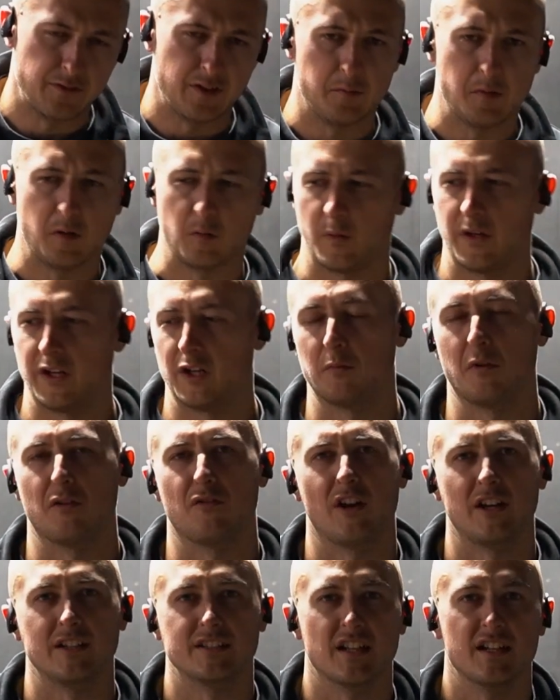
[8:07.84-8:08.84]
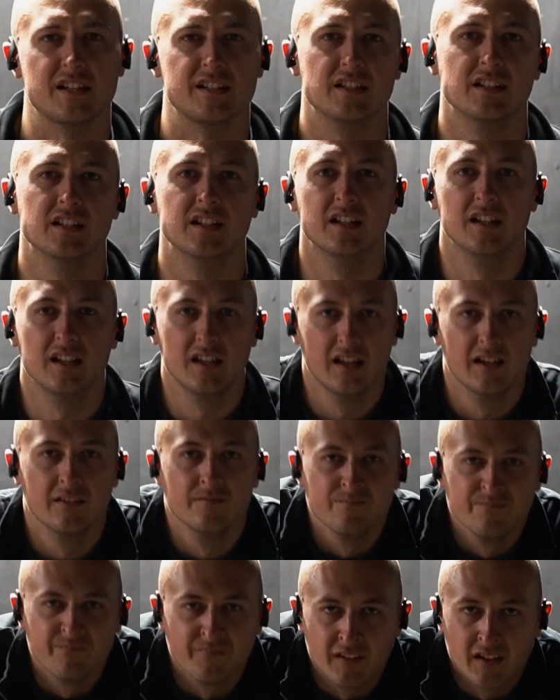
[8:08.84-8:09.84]
felt a bit weird on my right side.
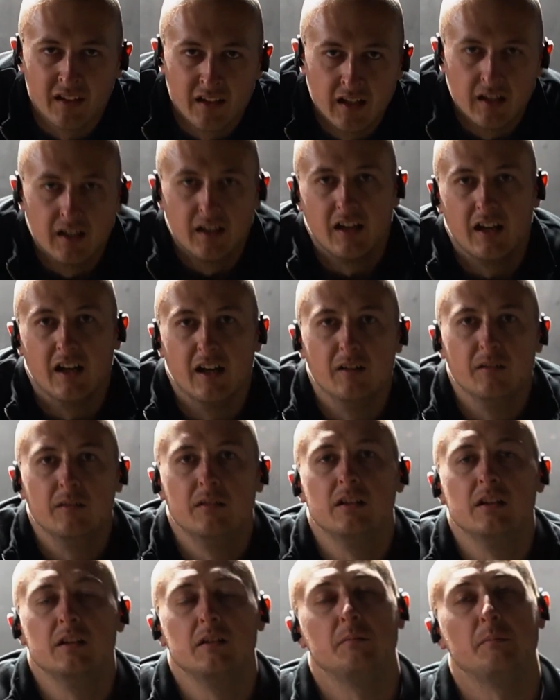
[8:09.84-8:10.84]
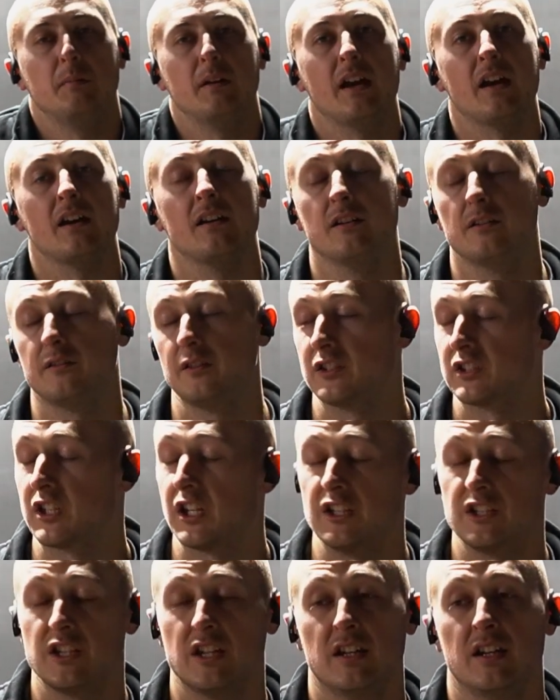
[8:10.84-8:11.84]
But yeah, feels
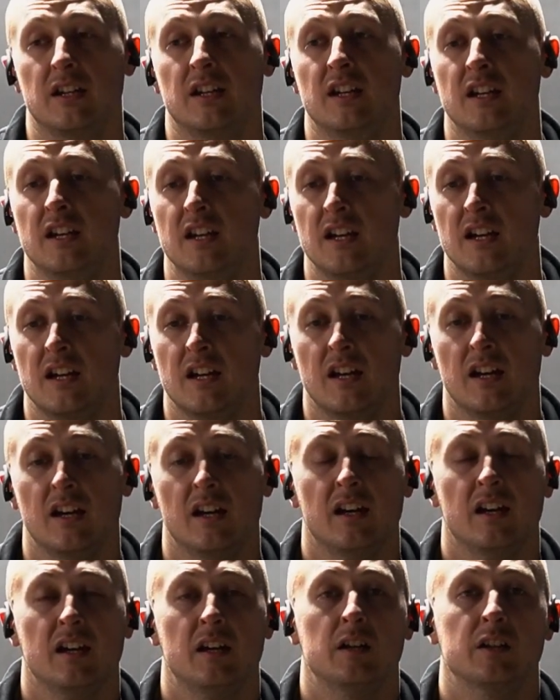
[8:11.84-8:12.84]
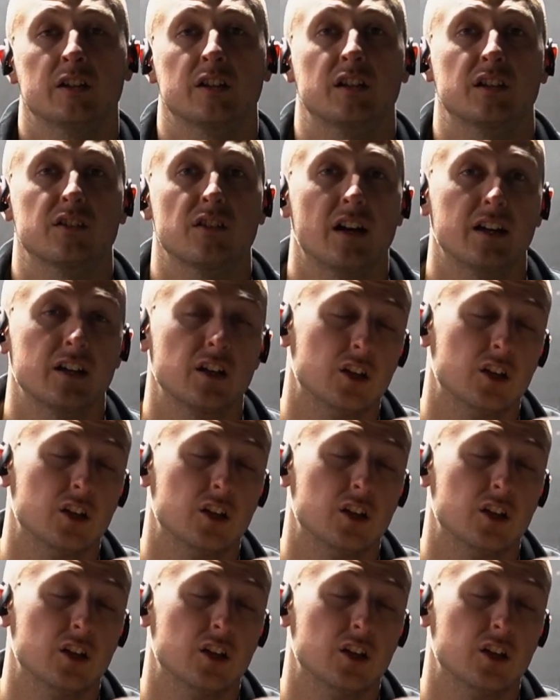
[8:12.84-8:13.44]
good. Gonna crack